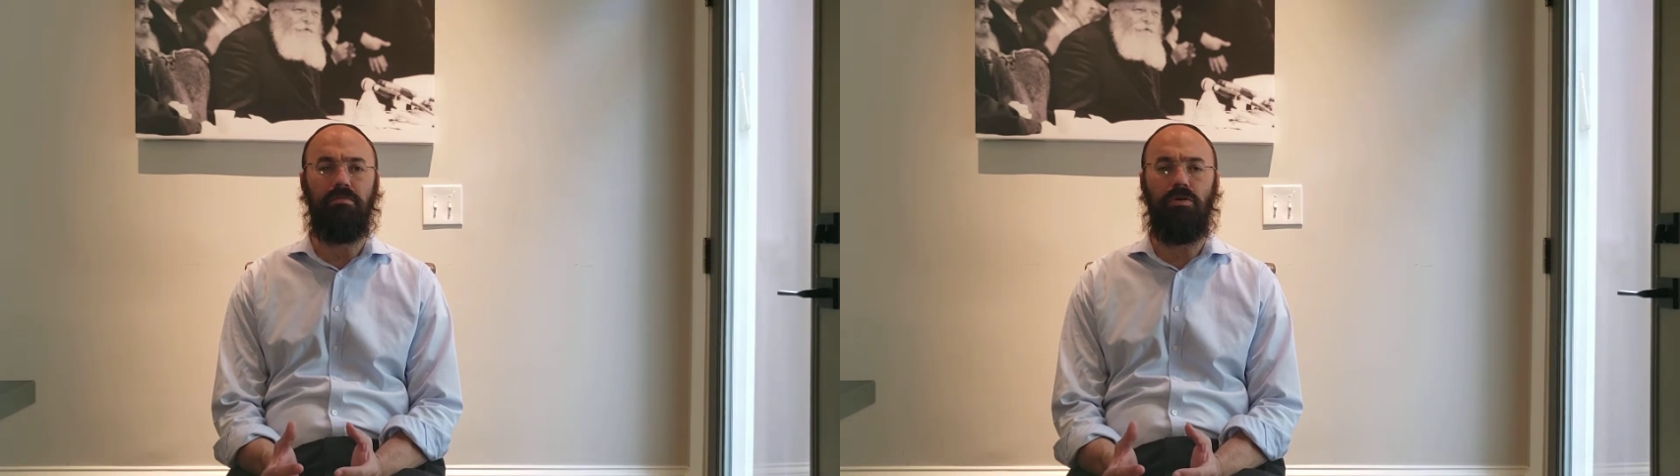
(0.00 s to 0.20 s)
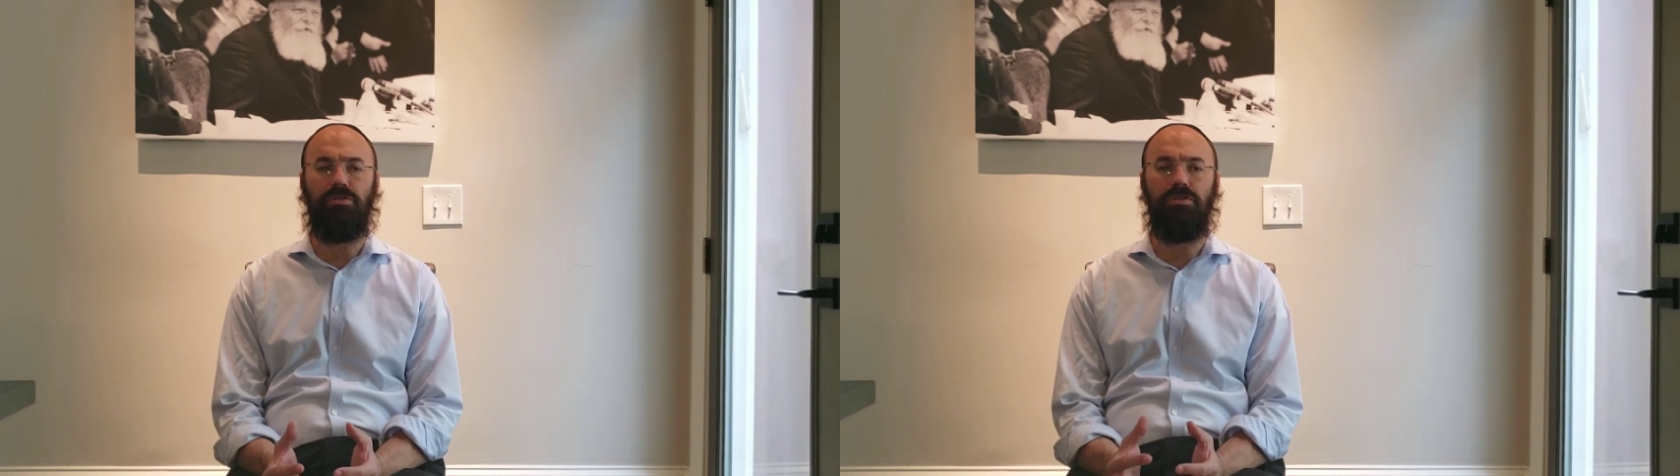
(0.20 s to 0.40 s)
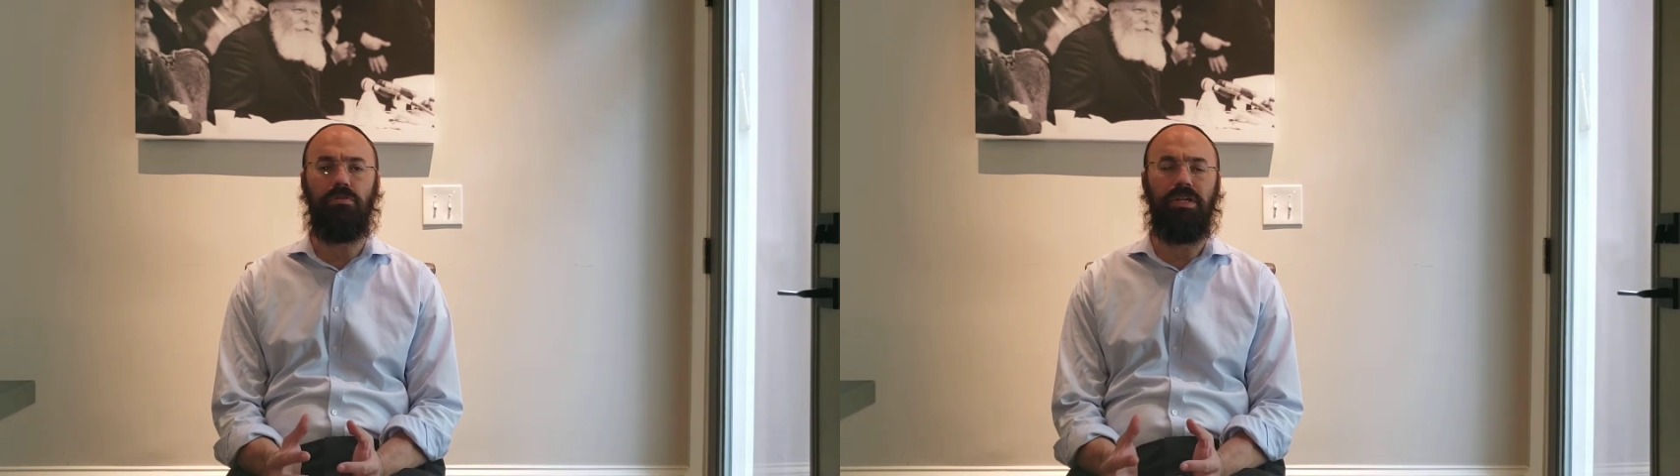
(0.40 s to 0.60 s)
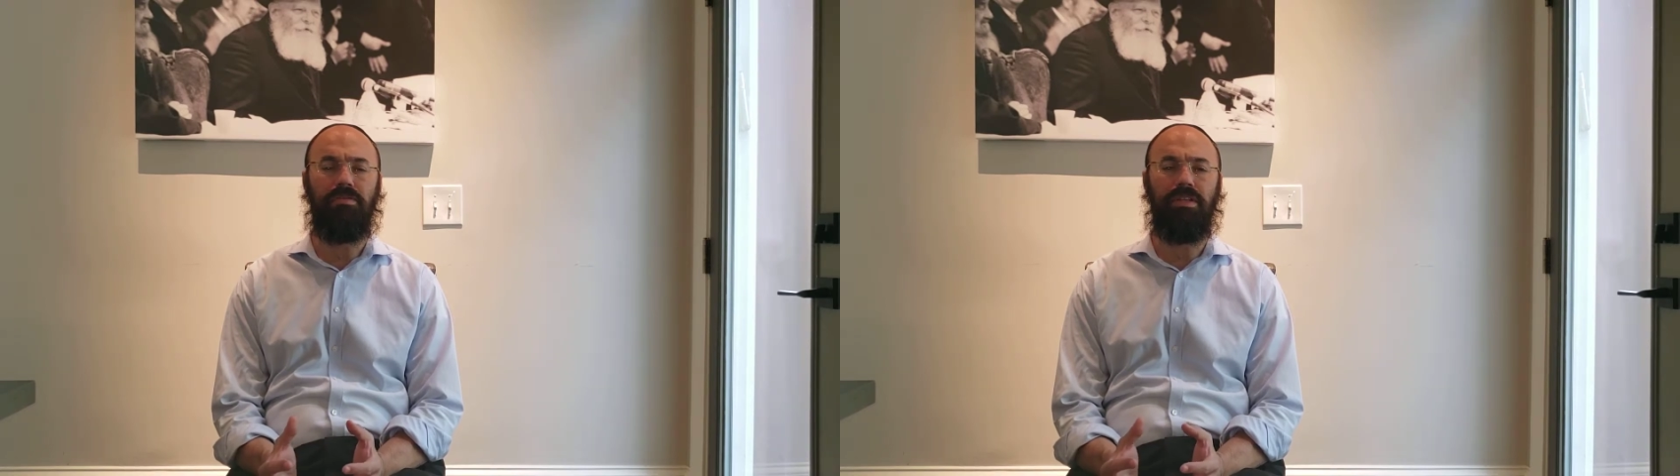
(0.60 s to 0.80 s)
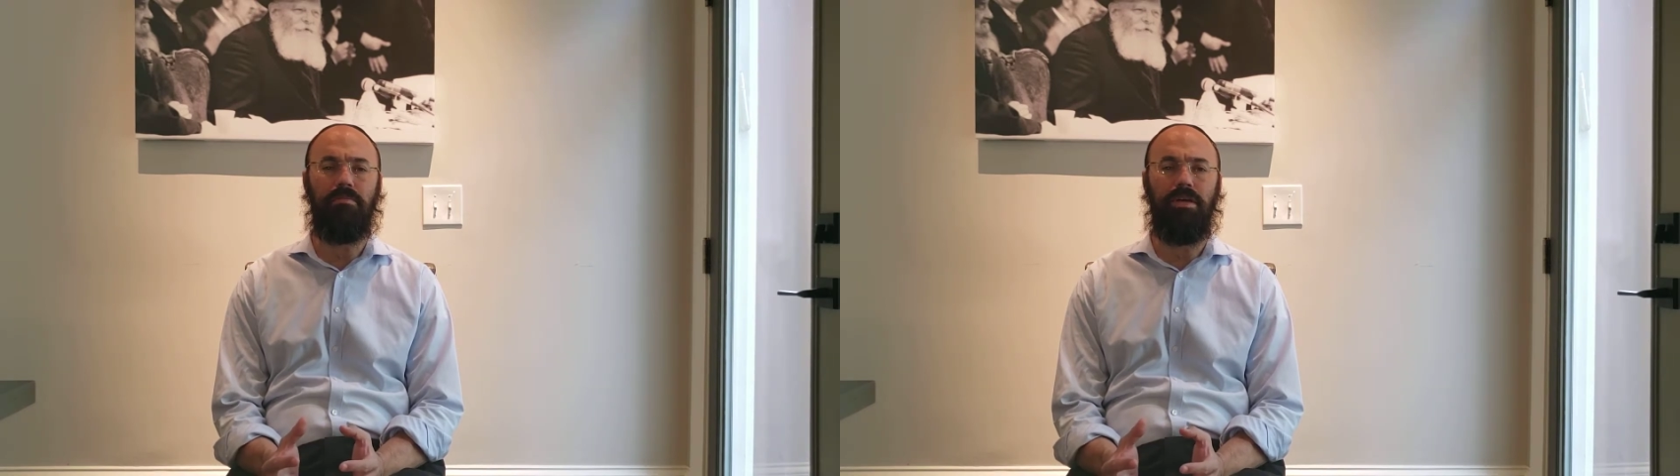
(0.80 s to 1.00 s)
emotional,
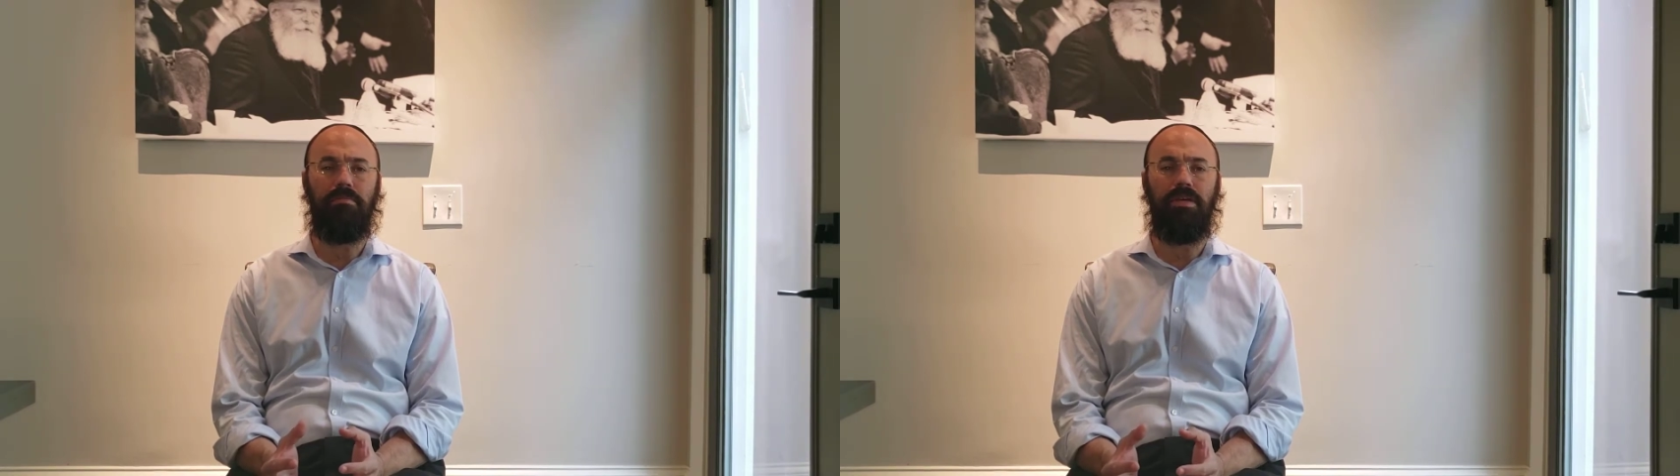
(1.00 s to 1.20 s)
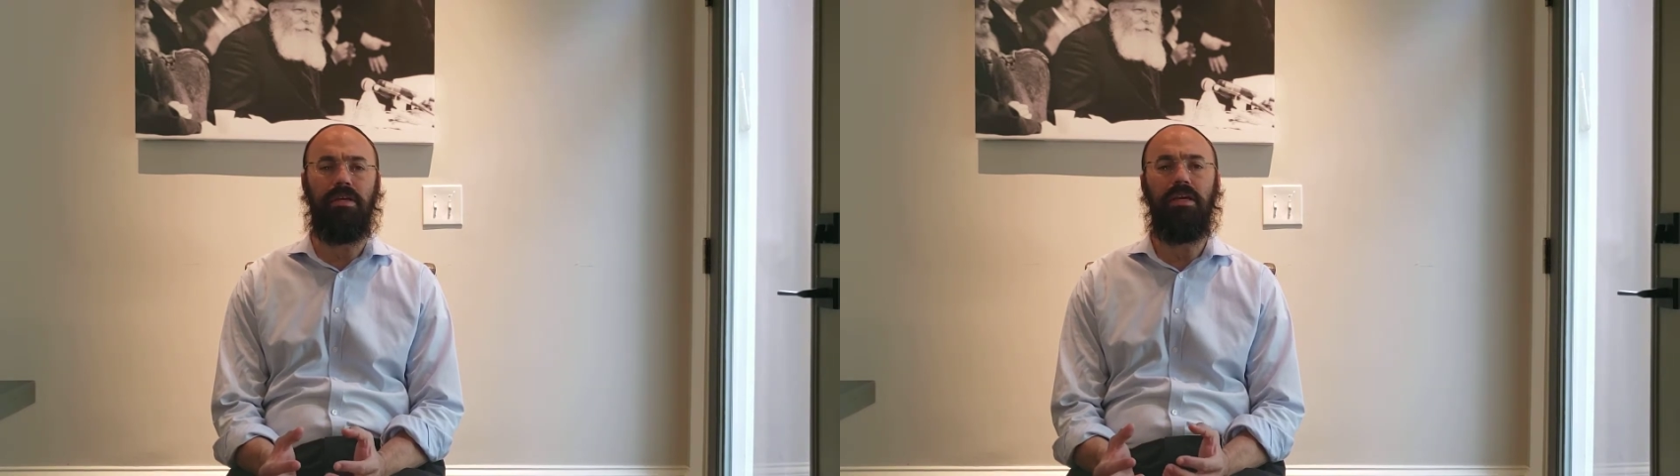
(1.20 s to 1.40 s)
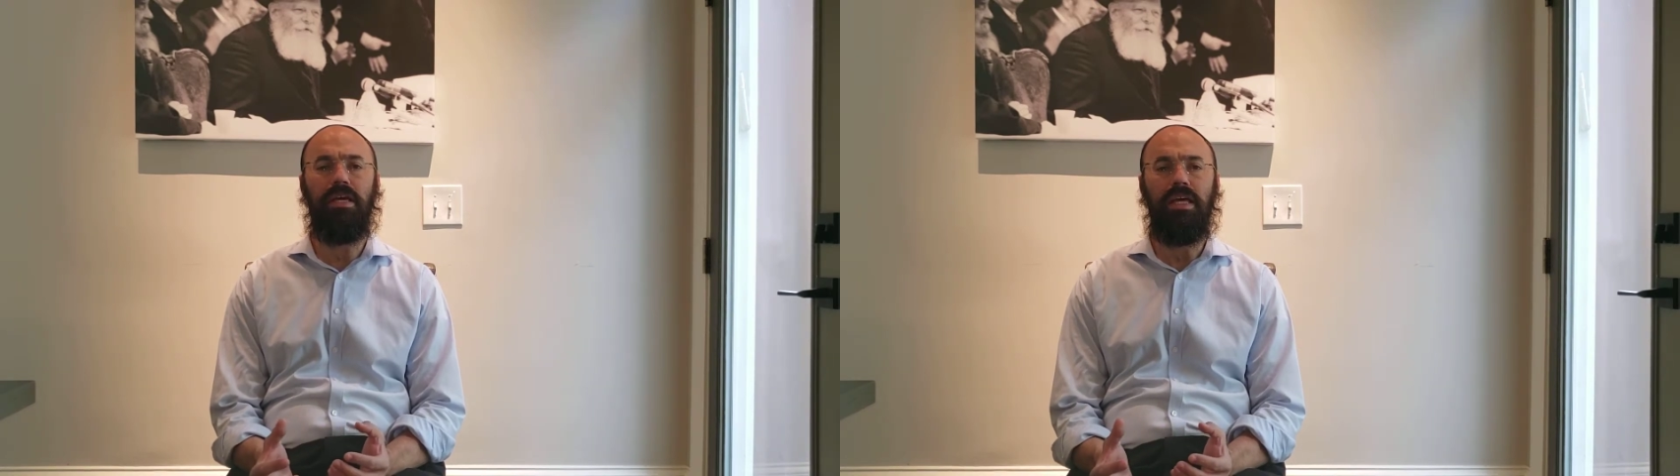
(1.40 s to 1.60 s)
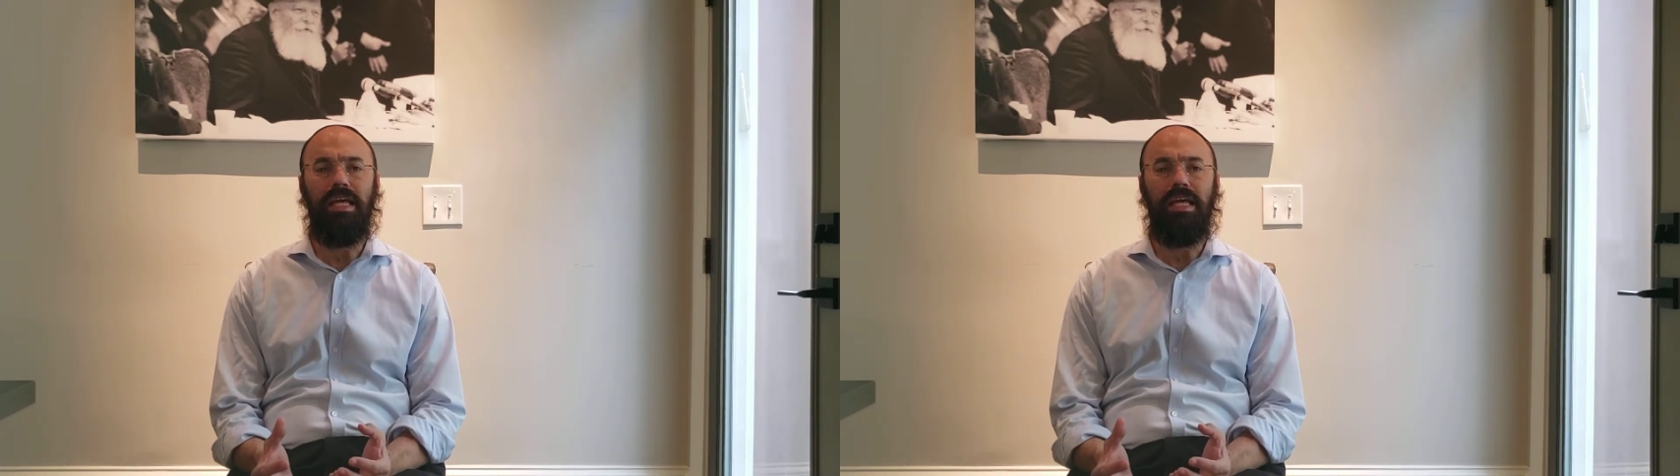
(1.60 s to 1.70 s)
whatever they may be,